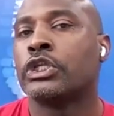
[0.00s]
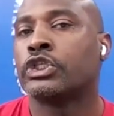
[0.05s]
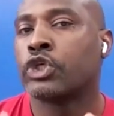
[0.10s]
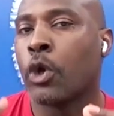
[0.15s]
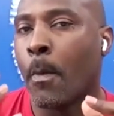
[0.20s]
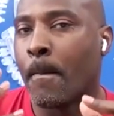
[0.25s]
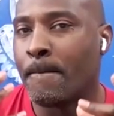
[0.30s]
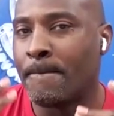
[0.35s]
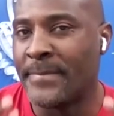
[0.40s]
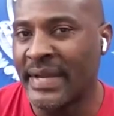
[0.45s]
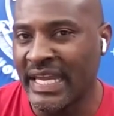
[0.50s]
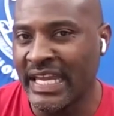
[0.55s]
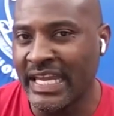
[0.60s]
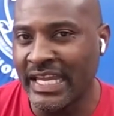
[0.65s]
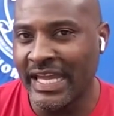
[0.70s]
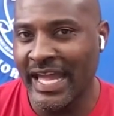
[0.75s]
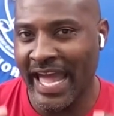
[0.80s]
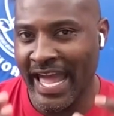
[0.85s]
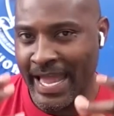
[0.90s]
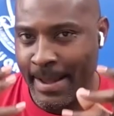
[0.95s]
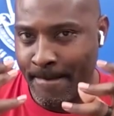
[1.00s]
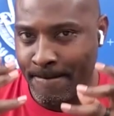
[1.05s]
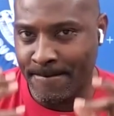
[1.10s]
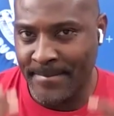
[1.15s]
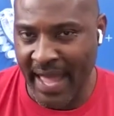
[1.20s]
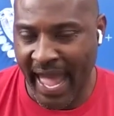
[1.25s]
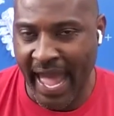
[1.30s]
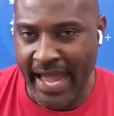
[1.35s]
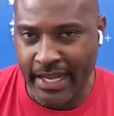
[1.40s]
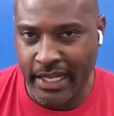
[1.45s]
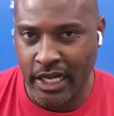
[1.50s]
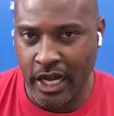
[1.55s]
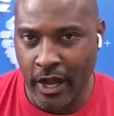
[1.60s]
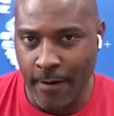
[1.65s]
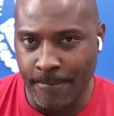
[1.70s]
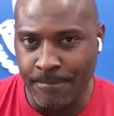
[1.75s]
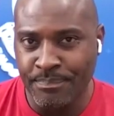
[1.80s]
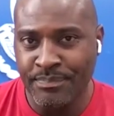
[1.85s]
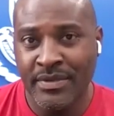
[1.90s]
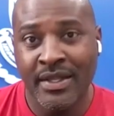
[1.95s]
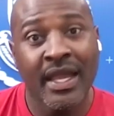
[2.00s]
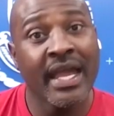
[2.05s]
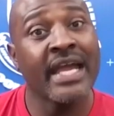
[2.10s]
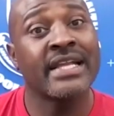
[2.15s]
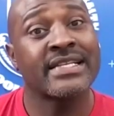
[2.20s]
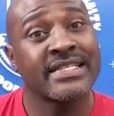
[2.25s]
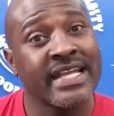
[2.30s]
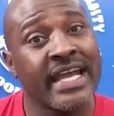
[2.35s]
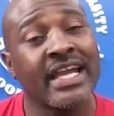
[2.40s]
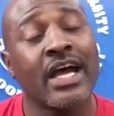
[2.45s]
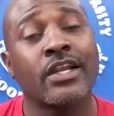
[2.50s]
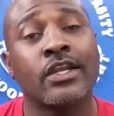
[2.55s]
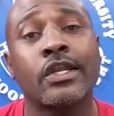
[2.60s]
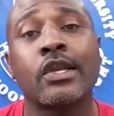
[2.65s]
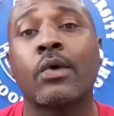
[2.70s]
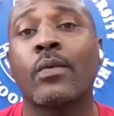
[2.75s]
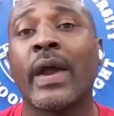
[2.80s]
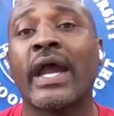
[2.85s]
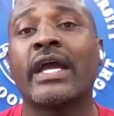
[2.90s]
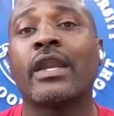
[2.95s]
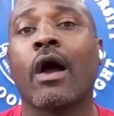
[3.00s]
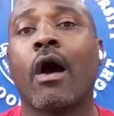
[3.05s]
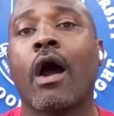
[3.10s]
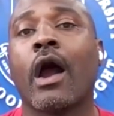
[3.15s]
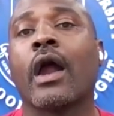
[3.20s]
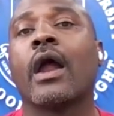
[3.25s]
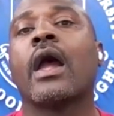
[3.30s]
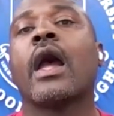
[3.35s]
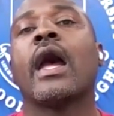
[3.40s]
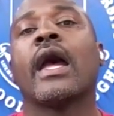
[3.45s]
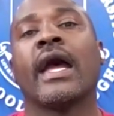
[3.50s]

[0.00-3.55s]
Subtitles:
to be a backup and stay under the radar.